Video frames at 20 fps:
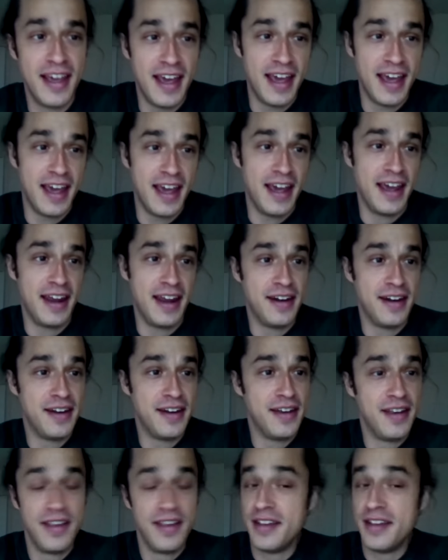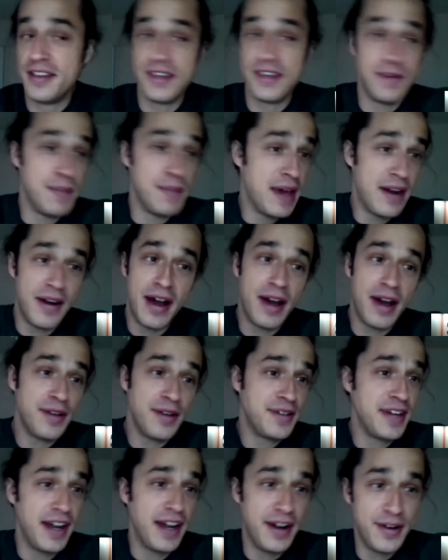and didn't matter how
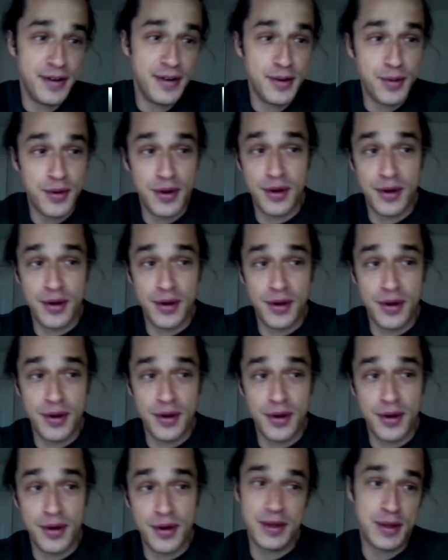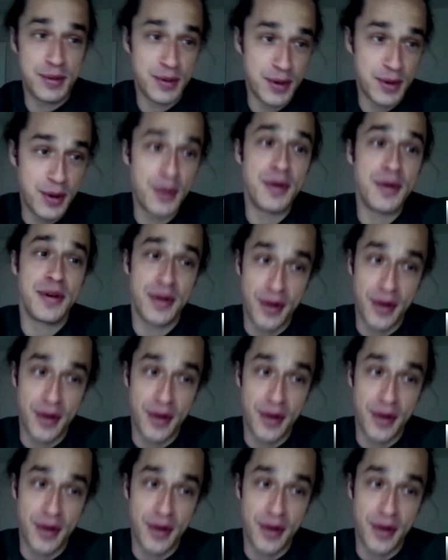tired you were or how slow you were going,